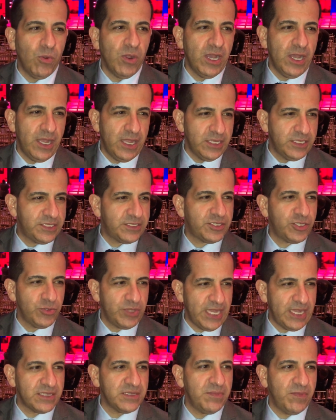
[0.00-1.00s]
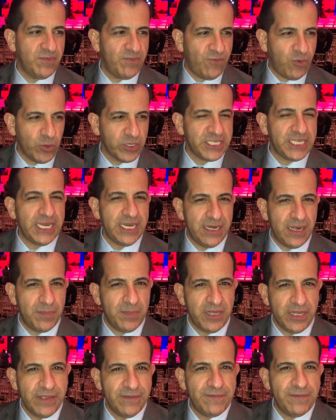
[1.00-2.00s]
It was 2014, I
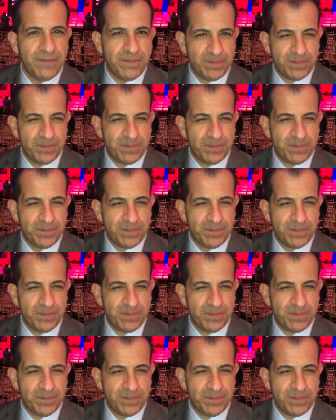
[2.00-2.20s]
believe.